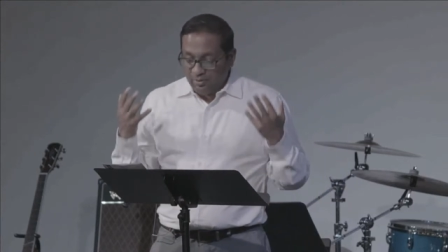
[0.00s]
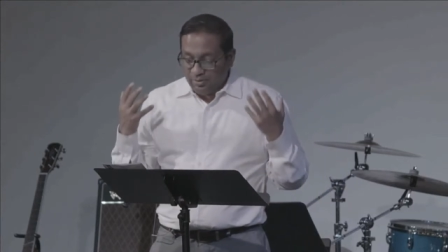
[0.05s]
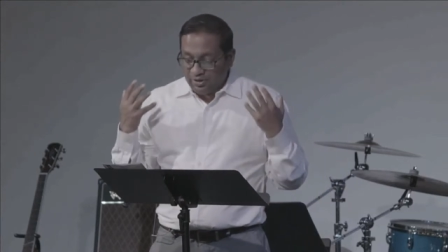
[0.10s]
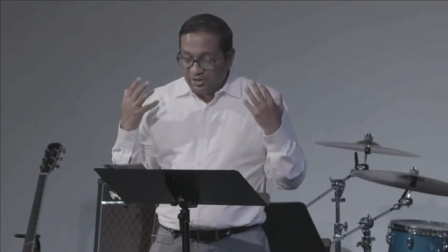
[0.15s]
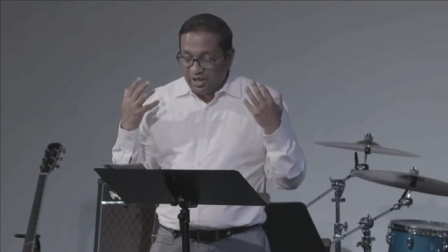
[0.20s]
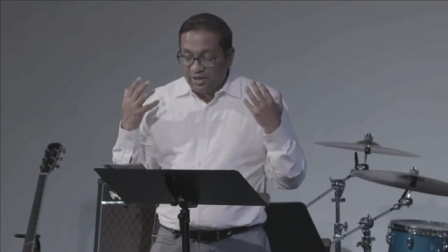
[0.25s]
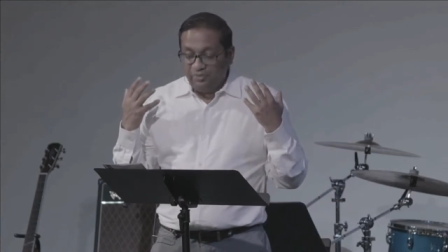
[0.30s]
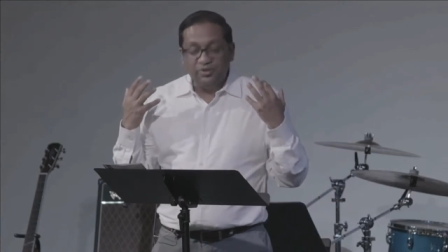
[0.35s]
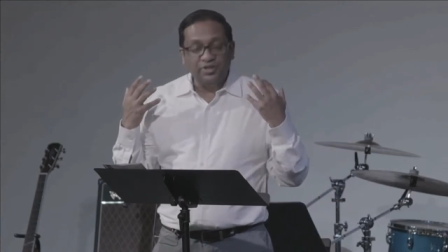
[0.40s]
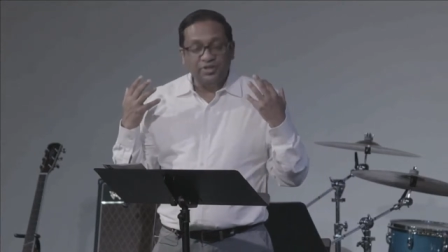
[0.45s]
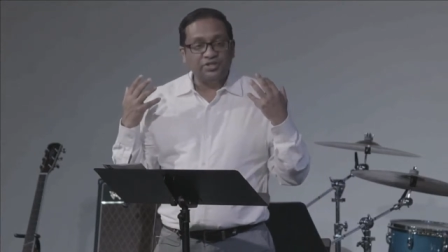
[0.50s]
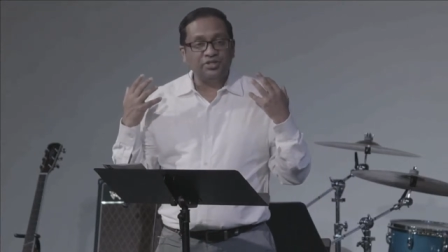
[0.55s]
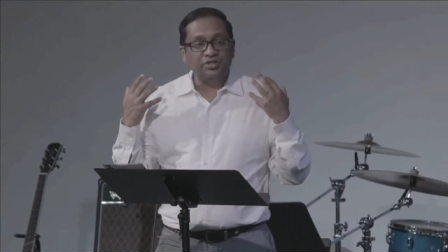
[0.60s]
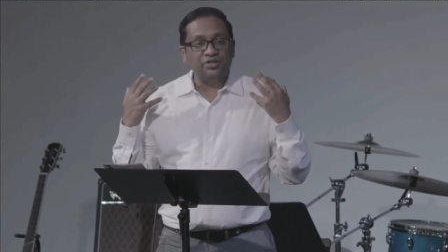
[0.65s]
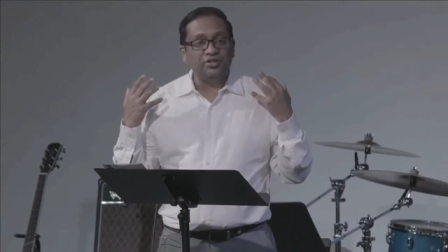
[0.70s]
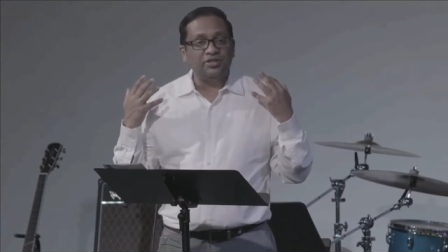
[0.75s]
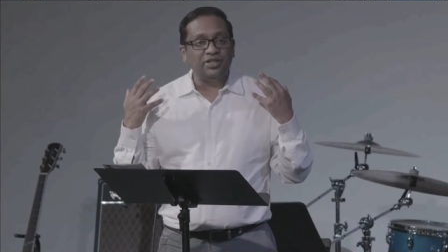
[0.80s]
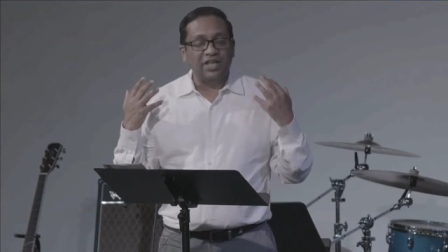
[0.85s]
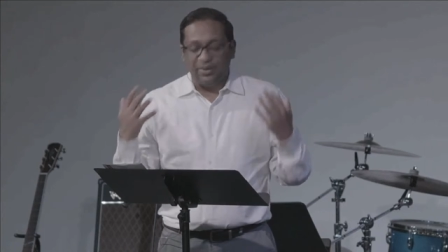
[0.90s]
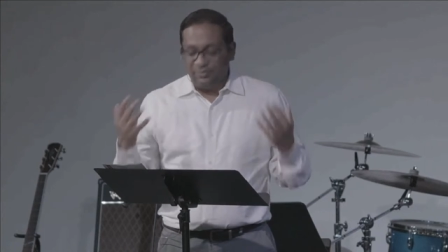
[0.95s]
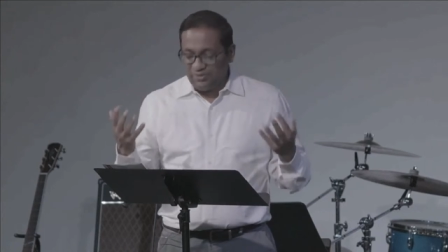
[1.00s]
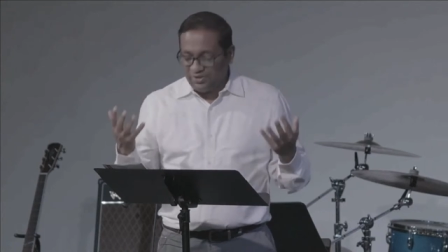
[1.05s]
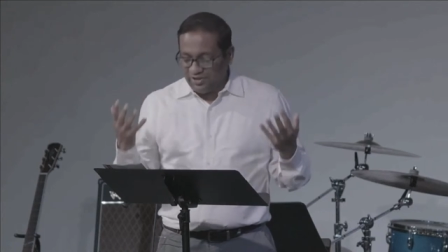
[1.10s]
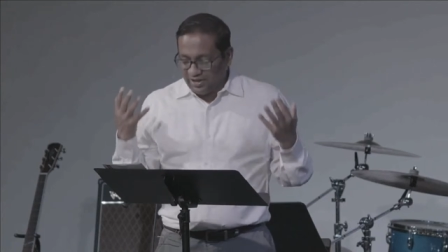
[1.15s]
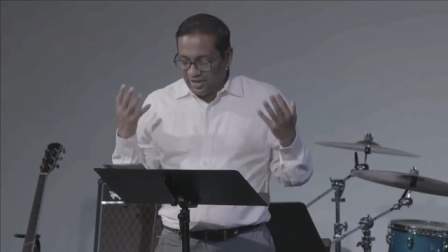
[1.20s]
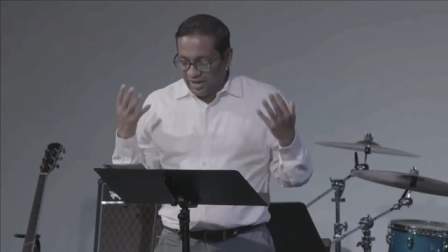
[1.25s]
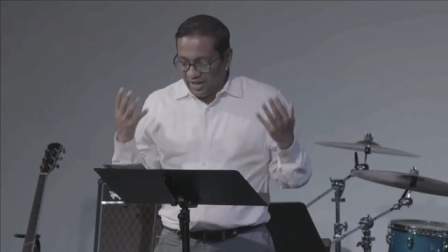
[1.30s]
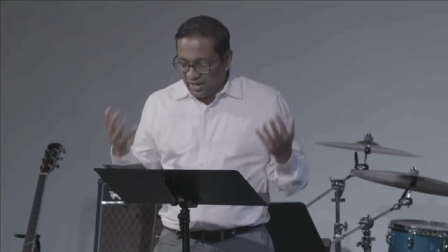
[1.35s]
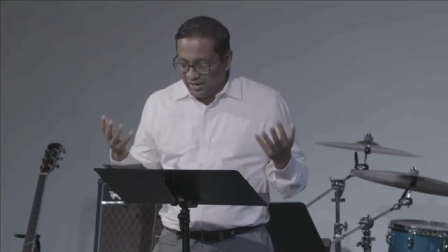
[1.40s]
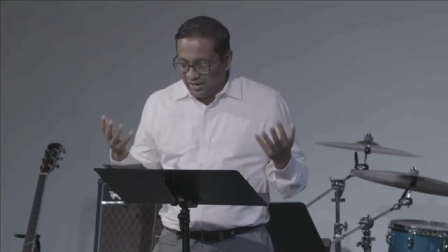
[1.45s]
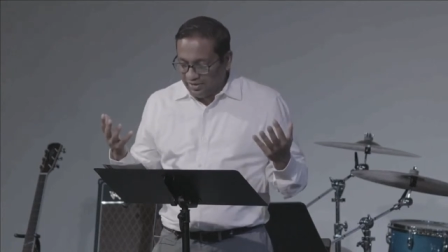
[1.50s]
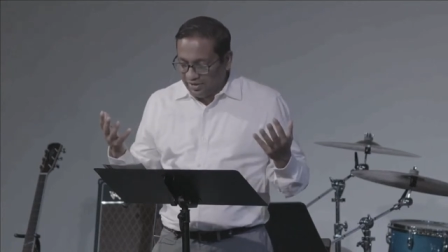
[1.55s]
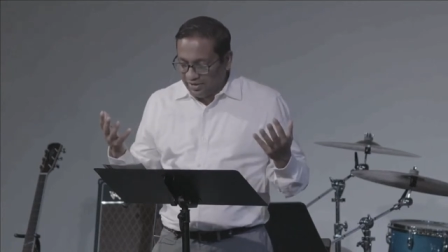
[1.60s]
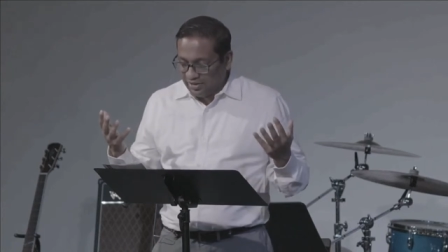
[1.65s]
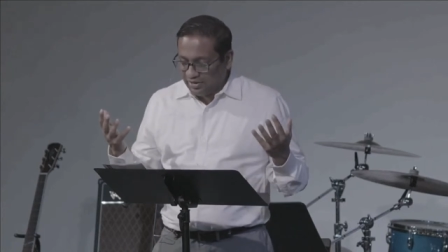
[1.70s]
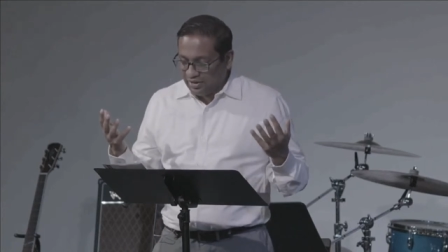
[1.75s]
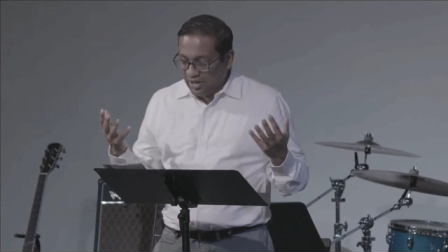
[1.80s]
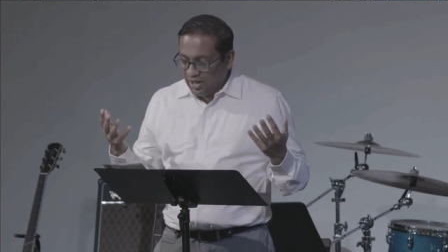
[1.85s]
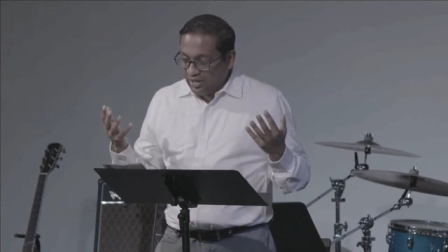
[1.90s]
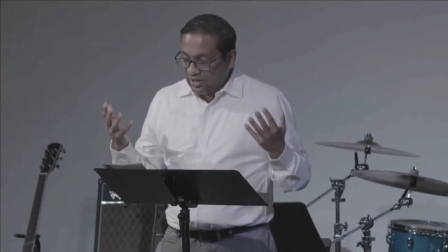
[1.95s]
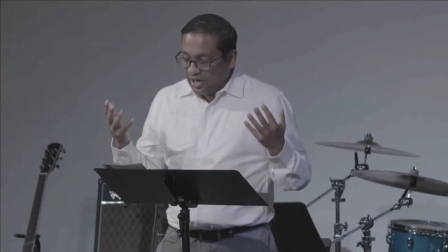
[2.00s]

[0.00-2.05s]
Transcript: but they returned empty-handed,